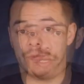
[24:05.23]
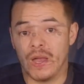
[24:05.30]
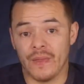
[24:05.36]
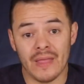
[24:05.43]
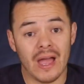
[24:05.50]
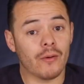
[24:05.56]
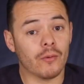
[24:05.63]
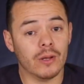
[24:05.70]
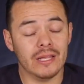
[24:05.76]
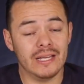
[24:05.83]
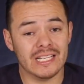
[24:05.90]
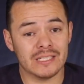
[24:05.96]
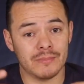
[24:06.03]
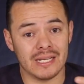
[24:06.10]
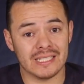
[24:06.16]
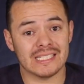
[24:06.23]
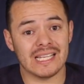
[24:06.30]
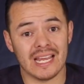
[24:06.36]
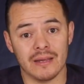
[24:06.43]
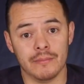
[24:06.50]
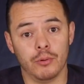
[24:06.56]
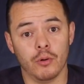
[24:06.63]
And that really is my
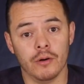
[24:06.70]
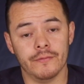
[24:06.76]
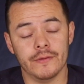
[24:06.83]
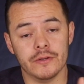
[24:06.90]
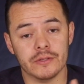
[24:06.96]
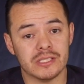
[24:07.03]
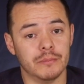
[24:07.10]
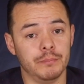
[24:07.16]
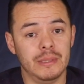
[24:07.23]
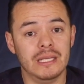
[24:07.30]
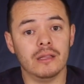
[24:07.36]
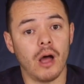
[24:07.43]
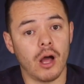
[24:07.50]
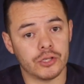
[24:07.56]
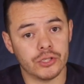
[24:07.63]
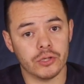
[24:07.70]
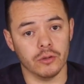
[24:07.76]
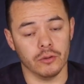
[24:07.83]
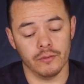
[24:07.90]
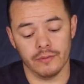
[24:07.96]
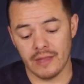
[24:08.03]
second point for you, is to be logical.